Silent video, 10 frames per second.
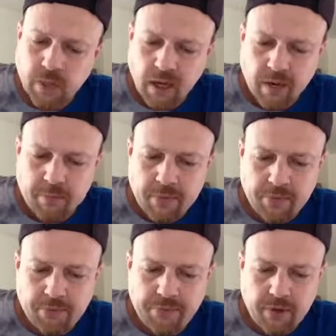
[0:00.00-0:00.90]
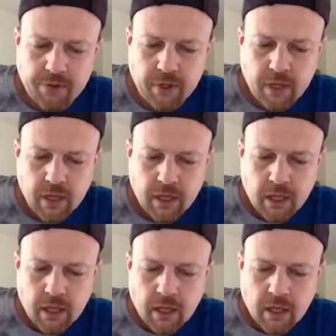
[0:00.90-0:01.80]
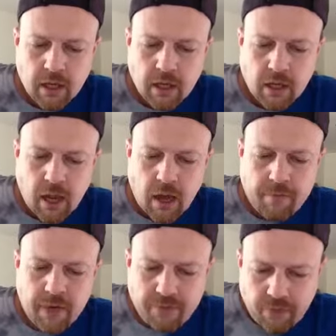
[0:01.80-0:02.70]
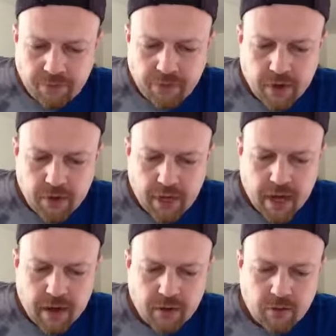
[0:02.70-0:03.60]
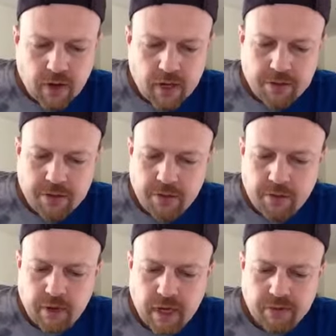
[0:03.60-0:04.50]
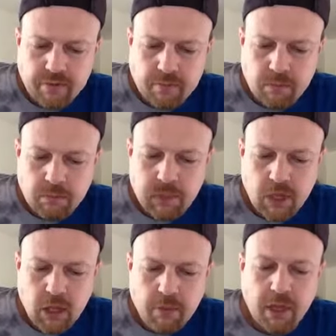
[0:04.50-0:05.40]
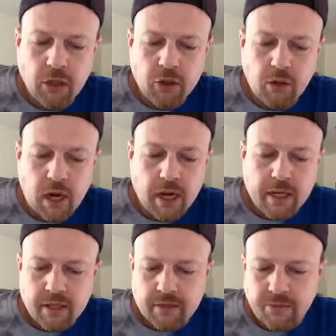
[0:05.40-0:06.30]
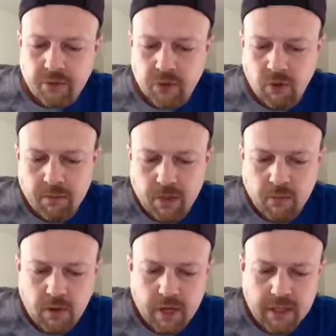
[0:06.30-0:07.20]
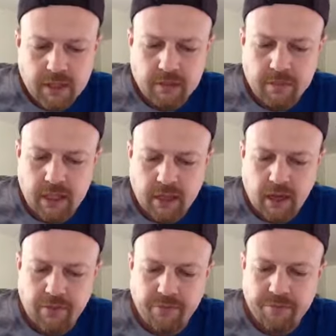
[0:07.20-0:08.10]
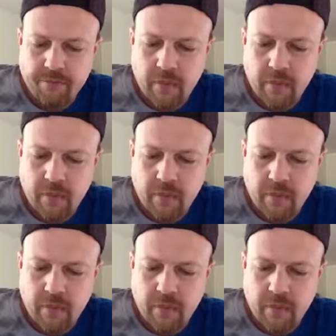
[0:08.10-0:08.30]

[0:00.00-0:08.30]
I've been fulfilled and credit the writings of Billachu Honkiest for showing me where I need to be in life.